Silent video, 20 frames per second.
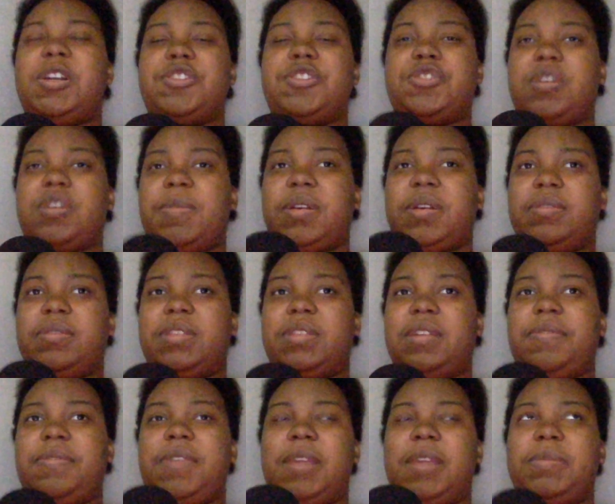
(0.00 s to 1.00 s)
sure about the
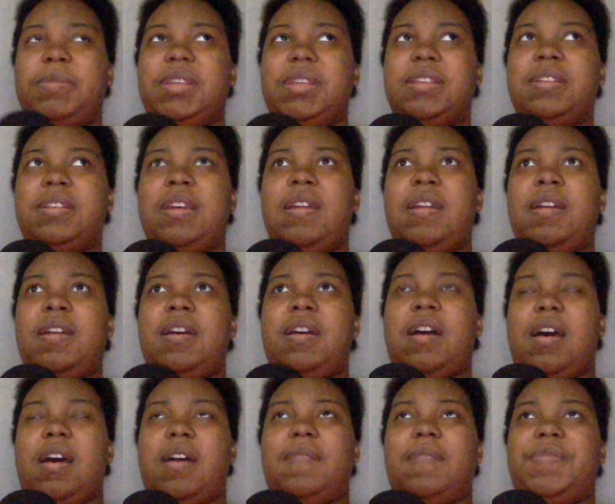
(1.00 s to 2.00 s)
family,
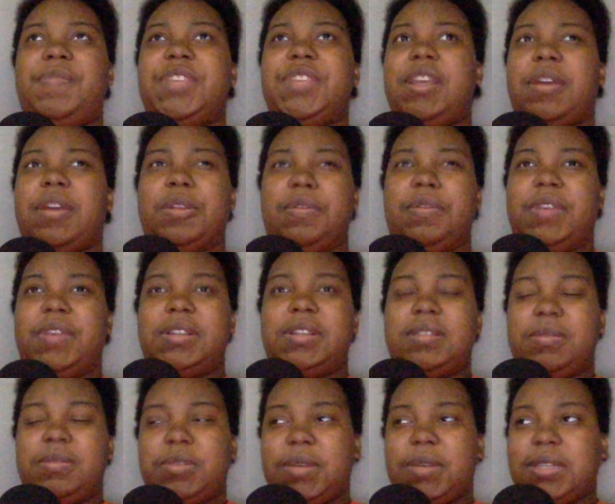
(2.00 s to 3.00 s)
the other
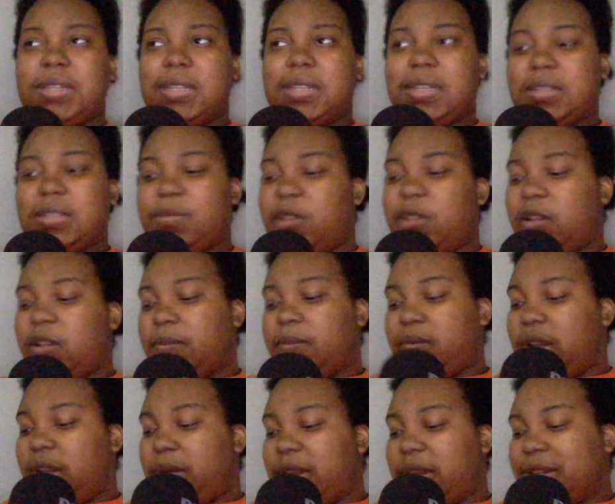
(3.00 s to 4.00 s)
victims' races. But
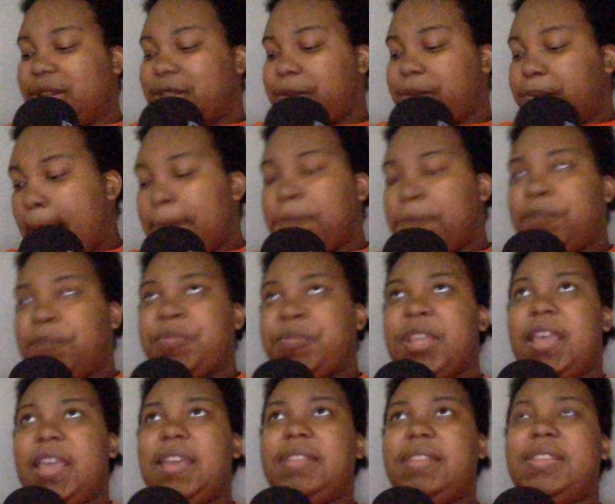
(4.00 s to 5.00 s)
anyways,
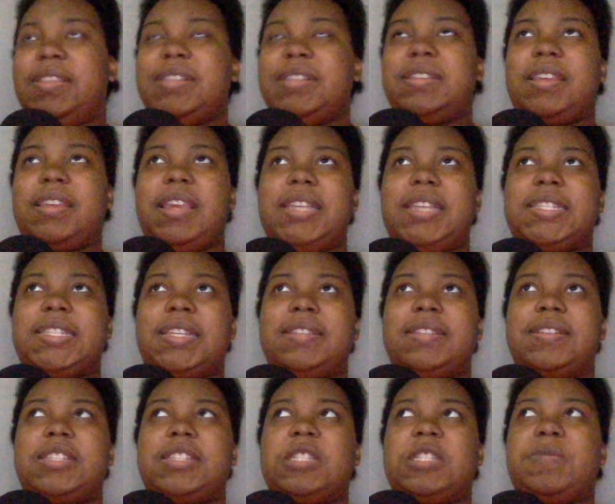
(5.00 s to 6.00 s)
and this case is
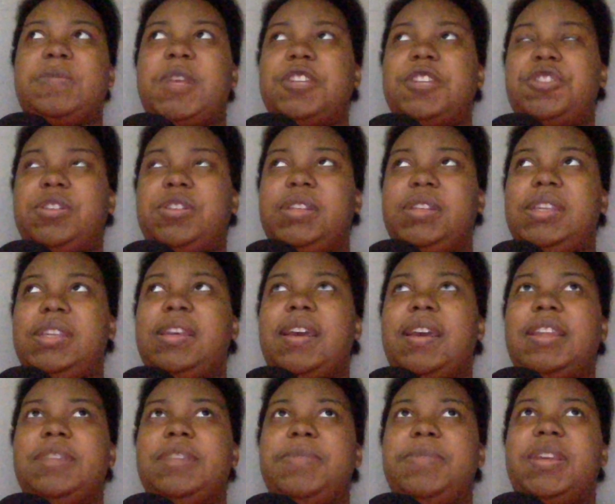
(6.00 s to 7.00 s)
especially
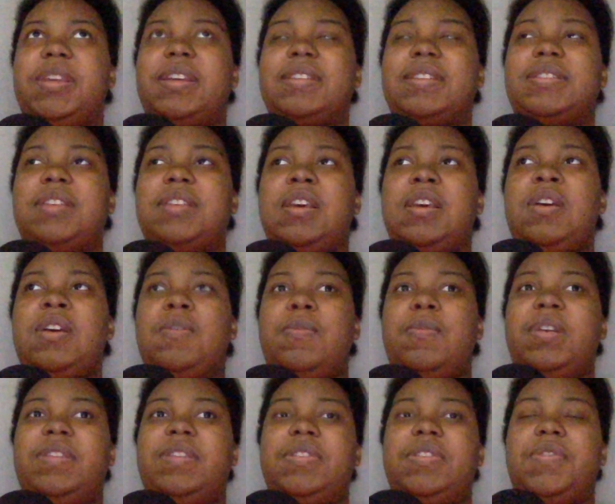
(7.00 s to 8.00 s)
heightened because
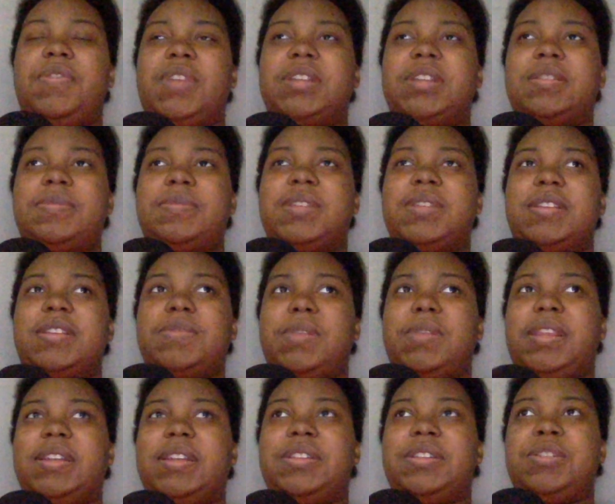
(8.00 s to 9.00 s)
one of the victims is
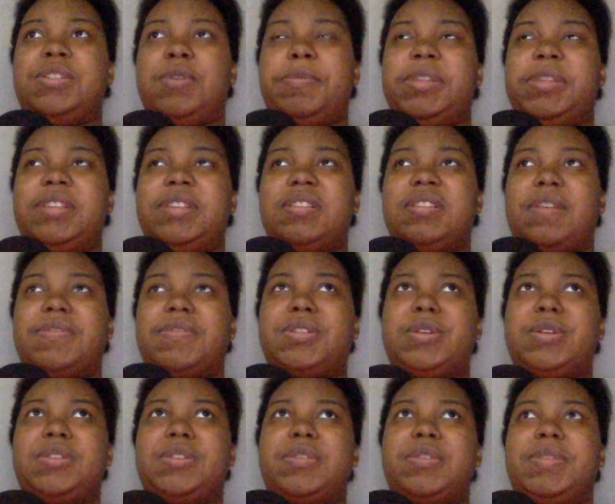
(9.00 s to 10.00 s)
related to a police
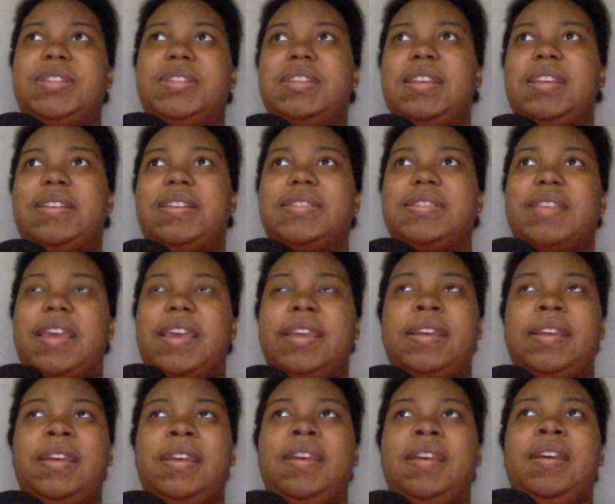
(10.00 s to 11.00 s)
officer, so it's seen as
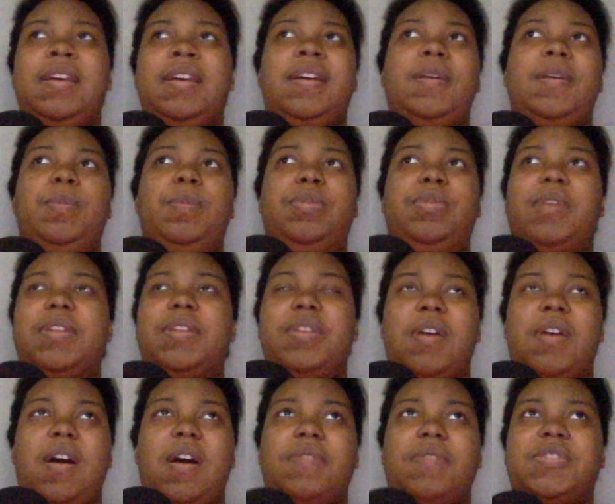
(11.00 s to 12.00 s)
like brother
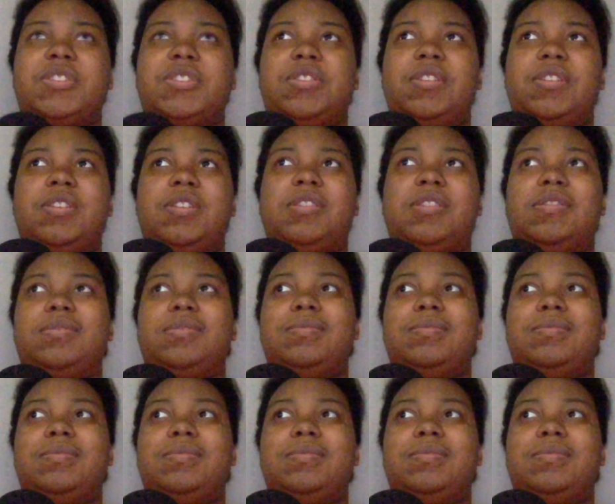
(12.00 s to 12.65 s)
officer,